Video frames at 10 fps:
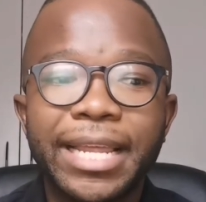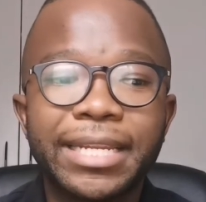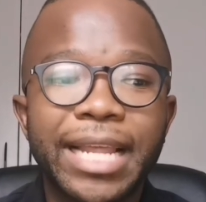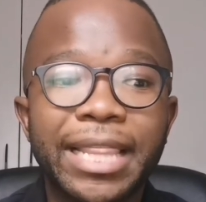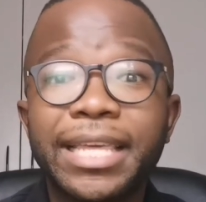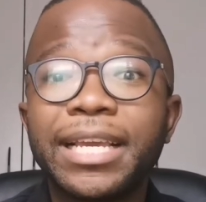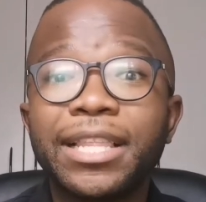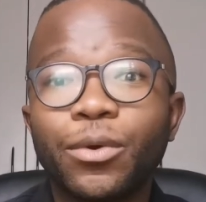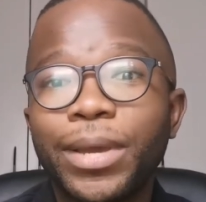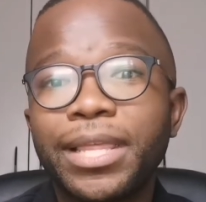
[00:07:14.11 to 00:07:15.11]
And I
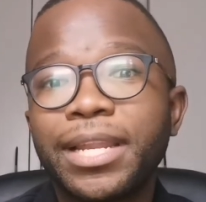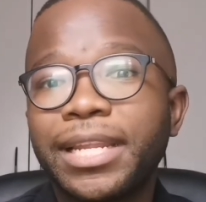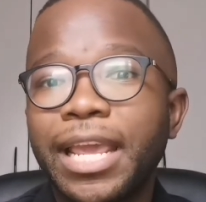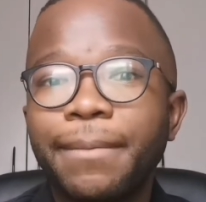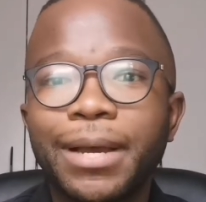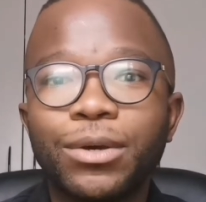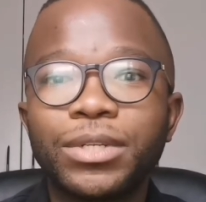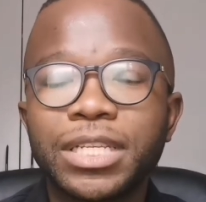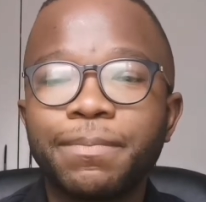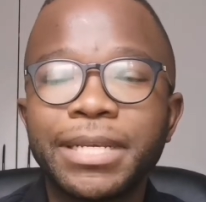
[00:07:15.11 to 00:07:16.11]
think the way that it came
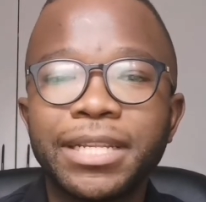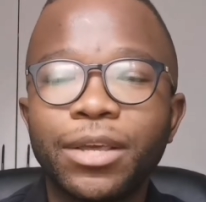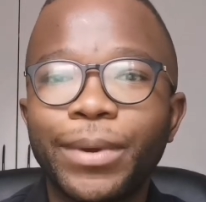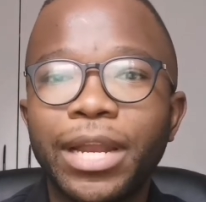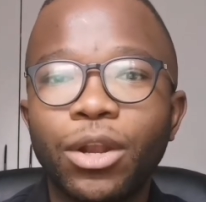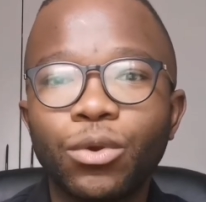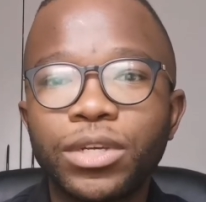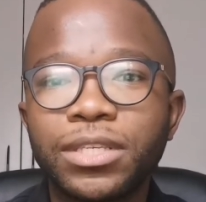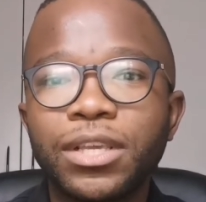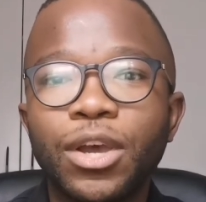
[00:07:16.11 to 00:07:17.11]
out, especially the way it
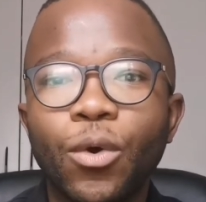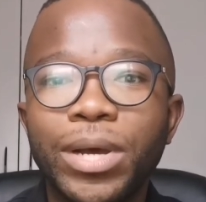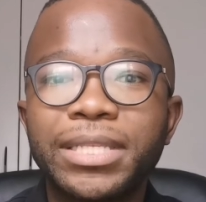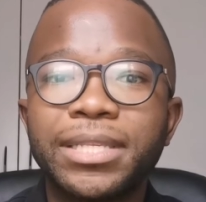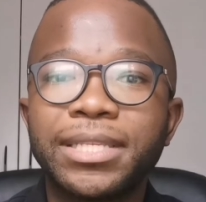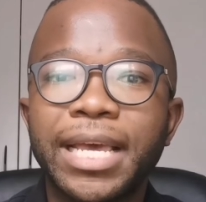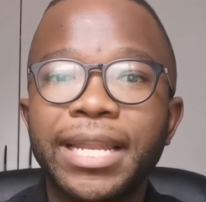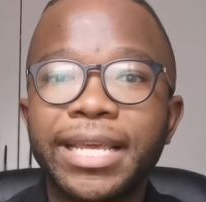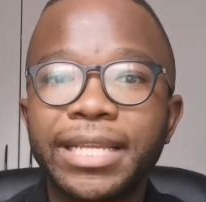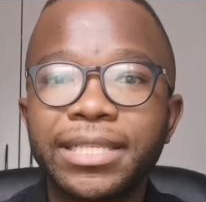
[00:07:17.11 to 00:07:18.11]
looks once the
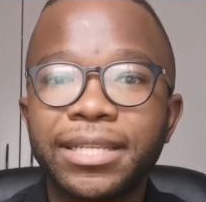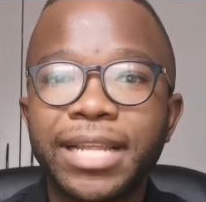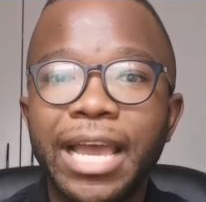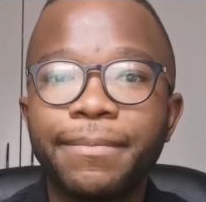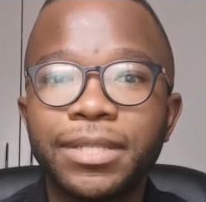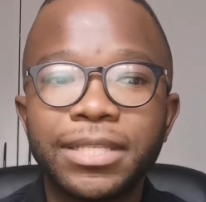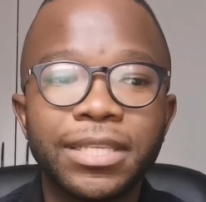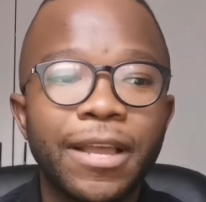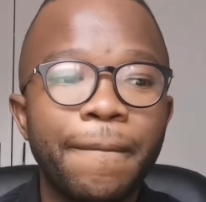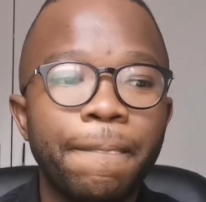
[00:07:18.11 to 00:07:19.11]
sun hits the diamonds,